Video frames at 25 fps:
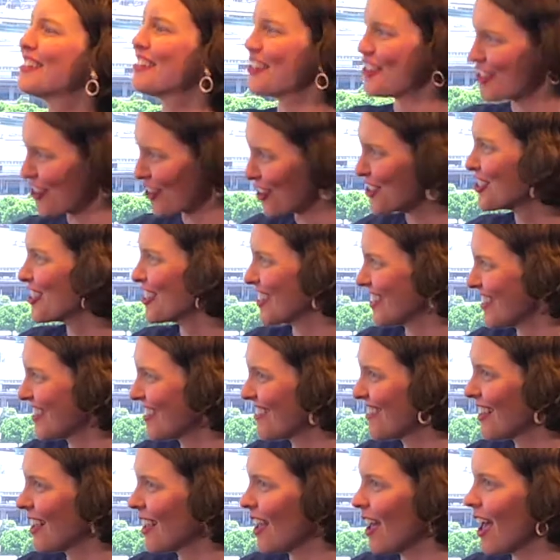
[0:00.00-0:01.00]
Noted.
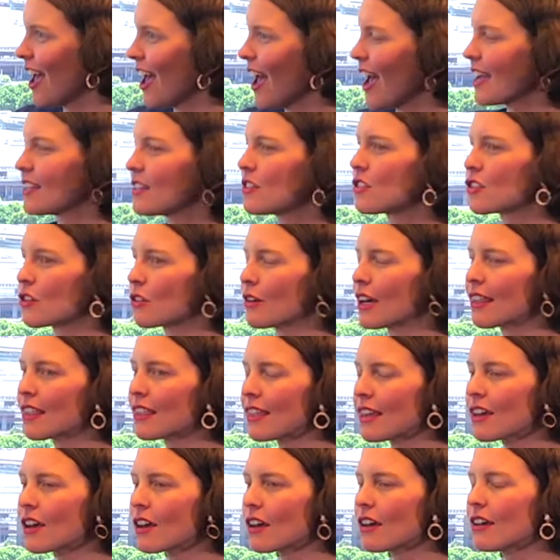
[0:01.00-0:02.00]
And so I
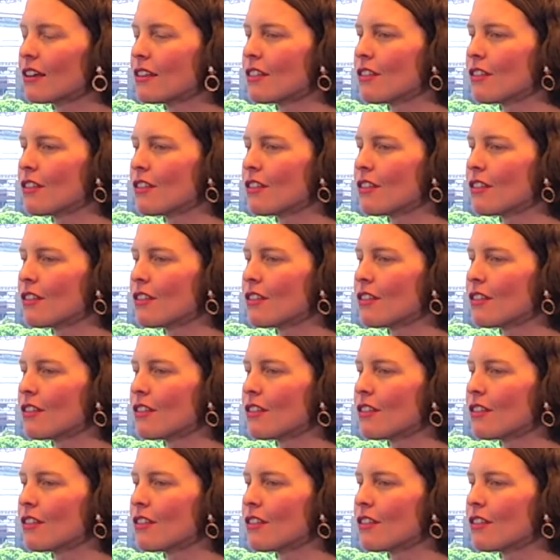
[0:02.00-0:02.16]
think